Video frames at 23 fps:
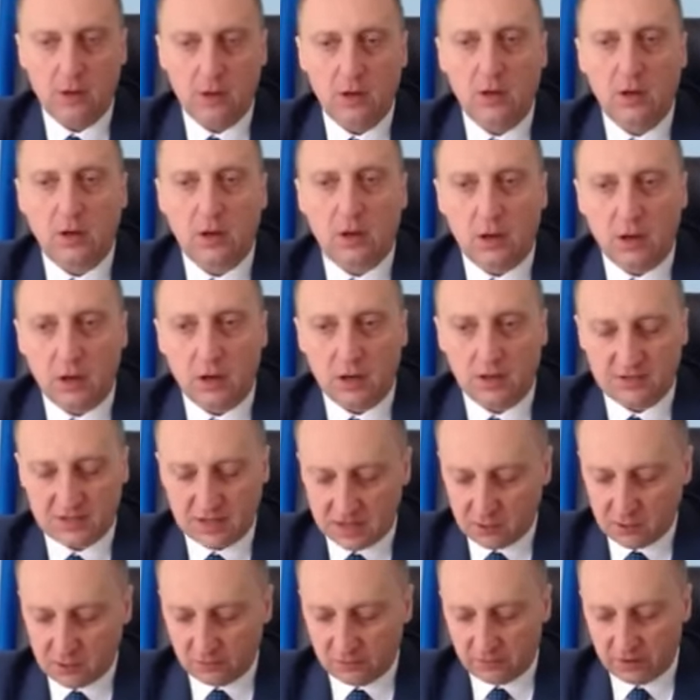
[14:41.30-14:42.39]
Uh,
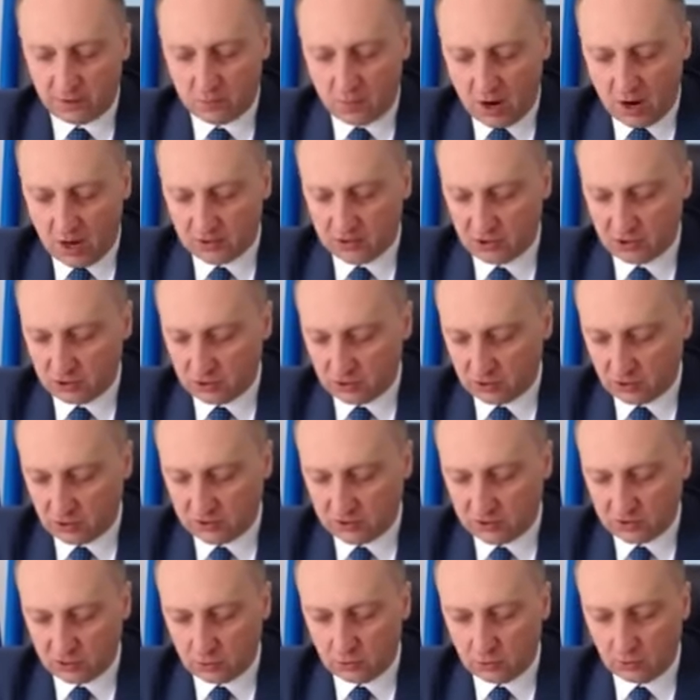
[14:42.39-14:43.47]
thank you very much. Uh,
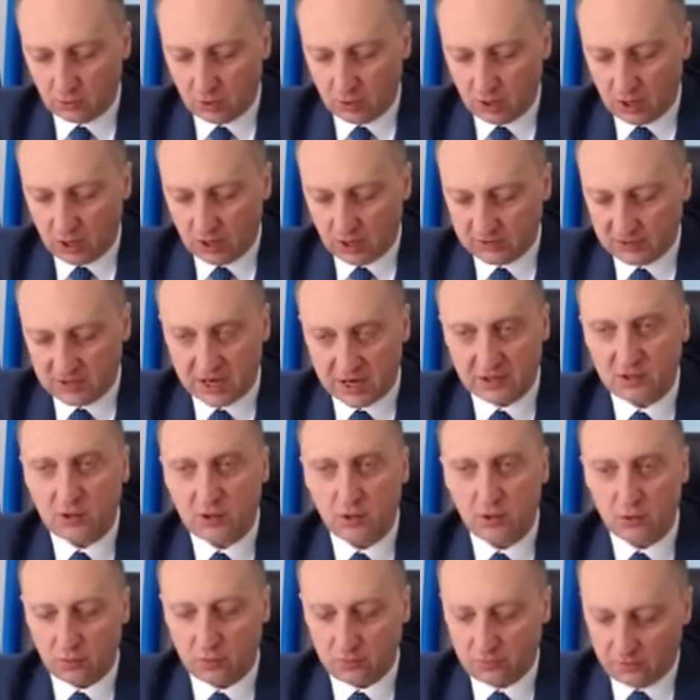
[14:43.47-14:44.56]
so uh, thank
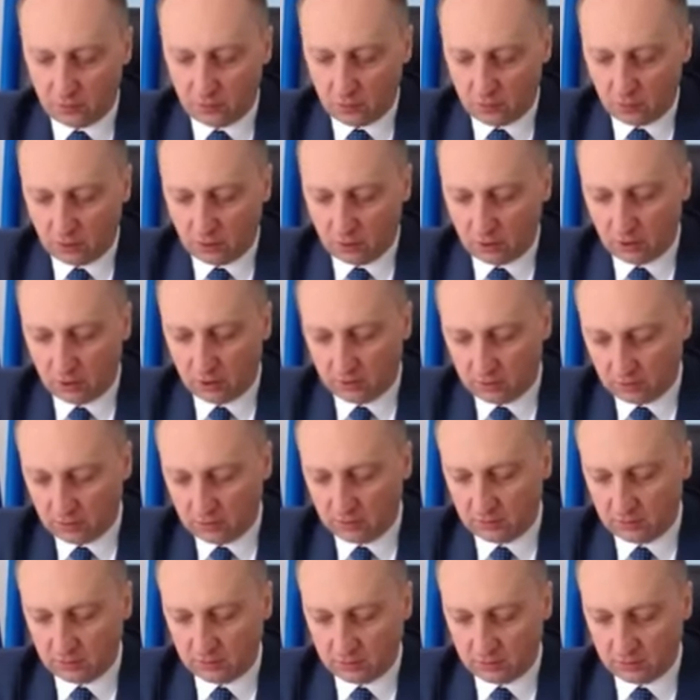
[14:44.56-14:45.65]
you
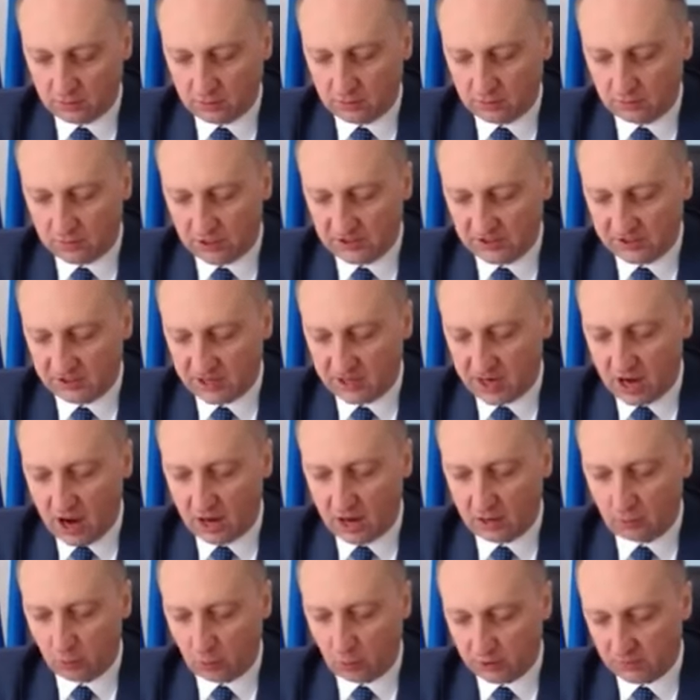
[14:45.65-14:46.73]
for uh, Ms.
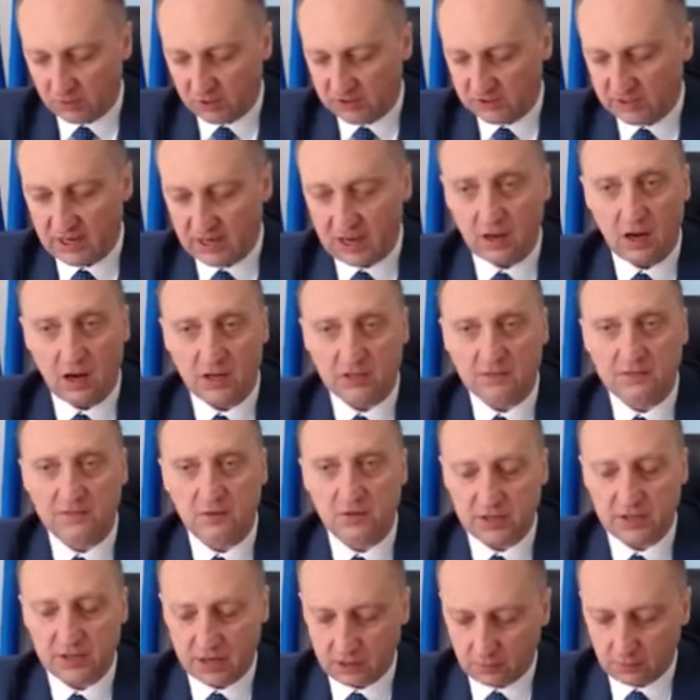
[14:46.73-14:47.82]
Neagu and Ms. Helleland for
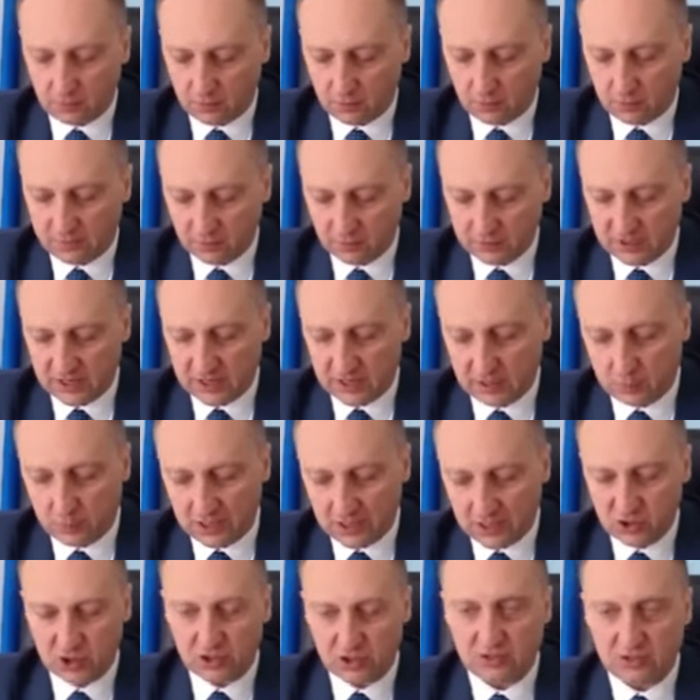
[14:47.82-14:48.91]
their uh, for their
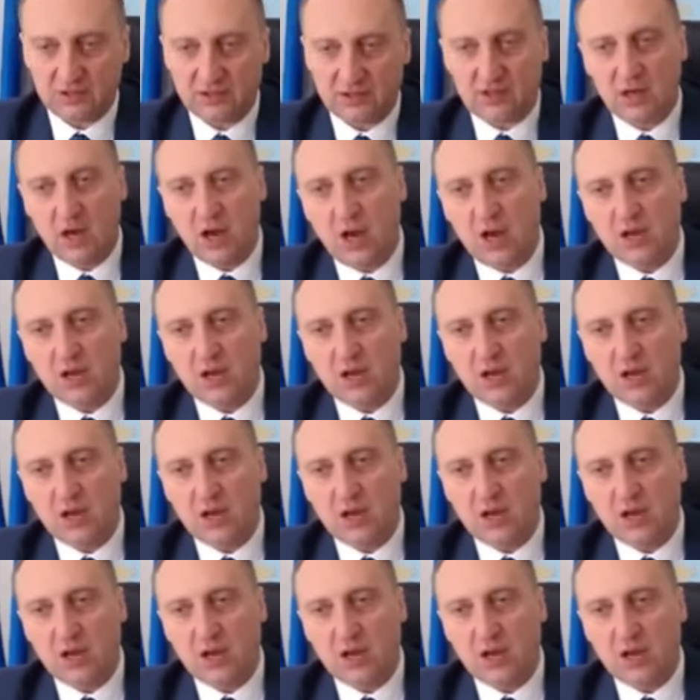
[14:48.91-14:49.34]
questions.